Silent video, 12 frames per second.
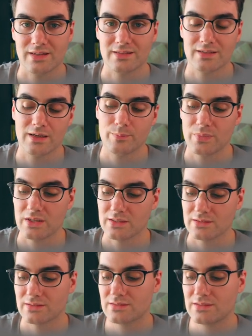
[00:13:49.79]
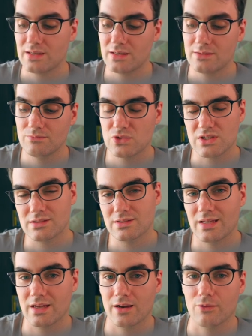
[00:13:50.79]
ended up being, to see,
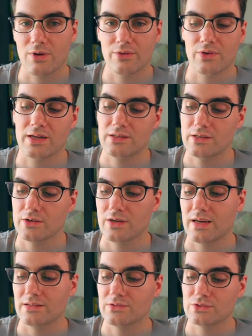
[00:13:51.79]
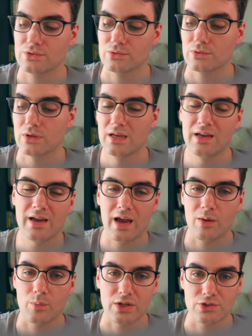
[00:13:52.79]
just get a rough idea as to
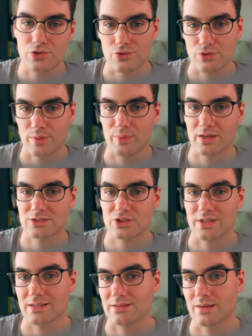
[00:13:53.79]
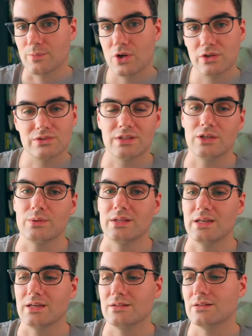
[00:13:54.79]
how much your trip actually ended up costing you in
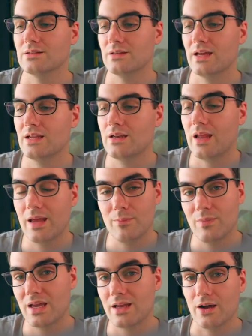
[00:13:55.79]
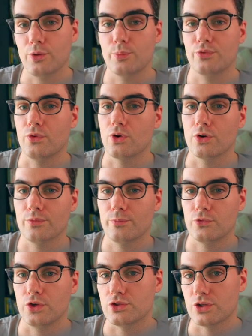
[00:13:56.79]
the end. And it may help for
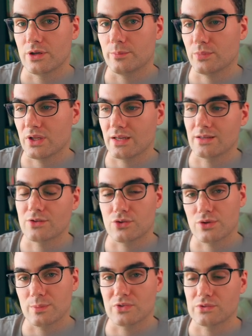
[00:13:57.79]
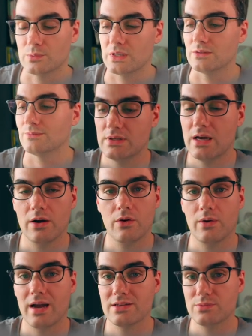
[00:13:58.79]
future planned trips as well.
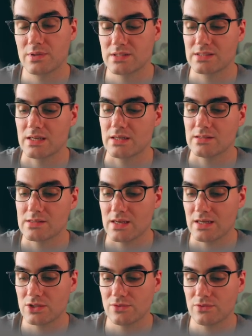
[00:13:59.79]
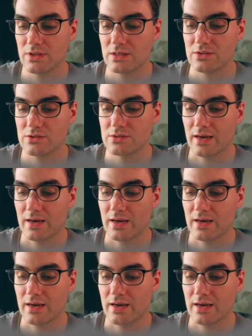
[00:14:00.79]
Now, as with stays, each of these